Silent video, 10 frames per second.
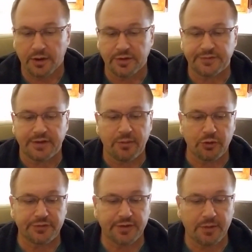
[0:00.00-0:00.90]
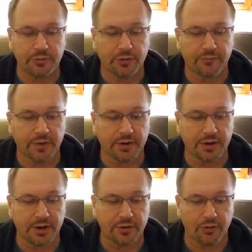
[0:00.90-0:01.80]
The same receptor
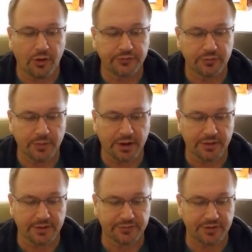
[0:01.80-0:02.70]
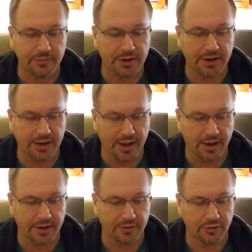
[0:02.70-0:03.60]
affinity could also mean that
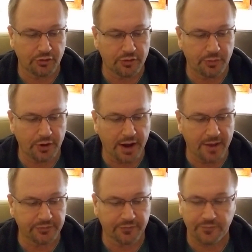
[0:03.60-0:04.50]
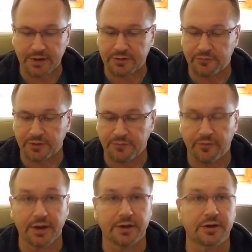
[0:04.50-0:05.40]
CBDA could perhaps effectively
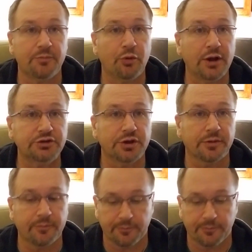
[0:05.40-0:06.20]
fight depression.